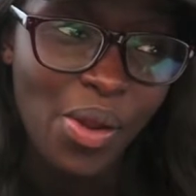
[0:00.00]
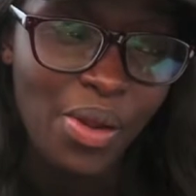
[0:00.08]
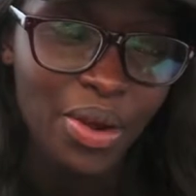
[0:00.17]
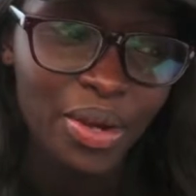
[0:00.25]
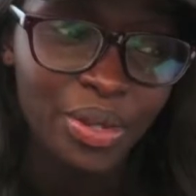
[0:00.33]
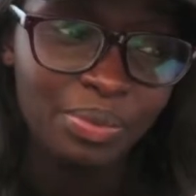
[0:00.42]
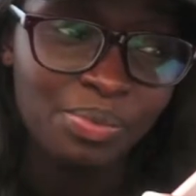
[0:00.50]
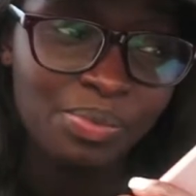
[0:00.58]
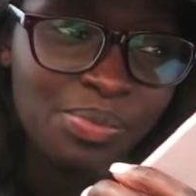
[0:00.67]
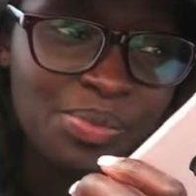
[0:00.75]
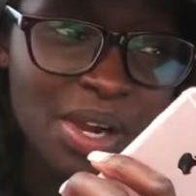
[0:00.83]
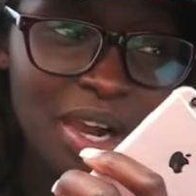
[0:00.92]

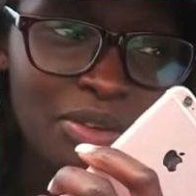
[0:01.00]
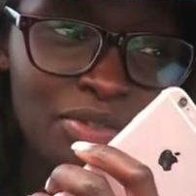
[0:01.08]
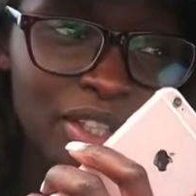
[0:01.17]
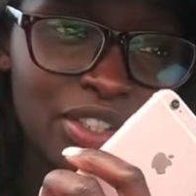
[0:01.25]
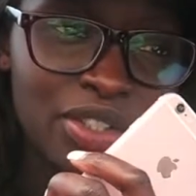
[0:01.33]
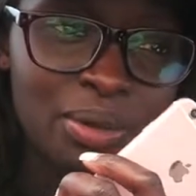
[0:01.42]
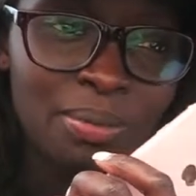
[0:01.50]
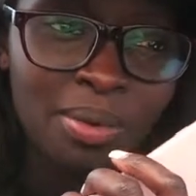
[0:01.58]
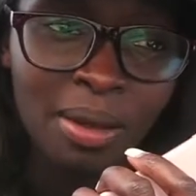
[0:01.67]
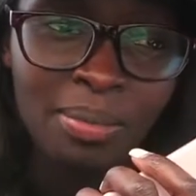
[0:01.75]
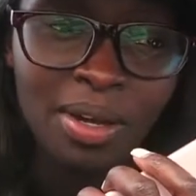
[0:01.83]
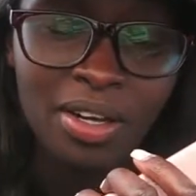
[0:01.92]
I really shouldn't
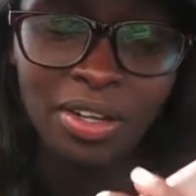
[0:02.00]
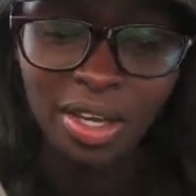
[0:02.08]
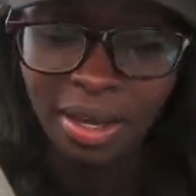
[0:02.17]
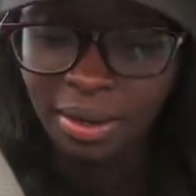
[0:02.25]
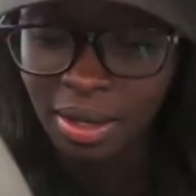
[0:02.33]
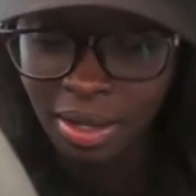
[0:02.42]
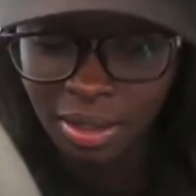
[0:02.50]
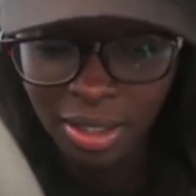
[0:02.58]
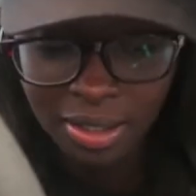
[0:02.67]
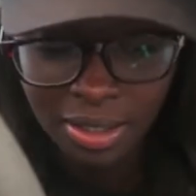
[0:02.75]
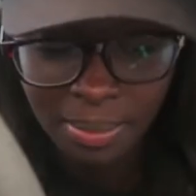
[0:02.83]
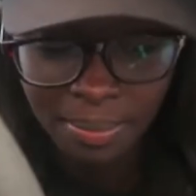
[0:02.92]
be, but okay, I'll
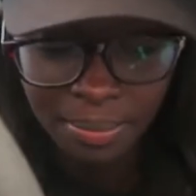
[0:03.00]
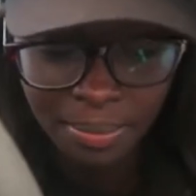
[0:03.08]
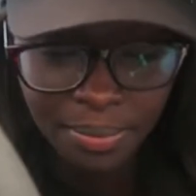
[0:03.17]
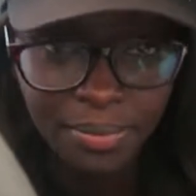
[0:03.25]
get you some.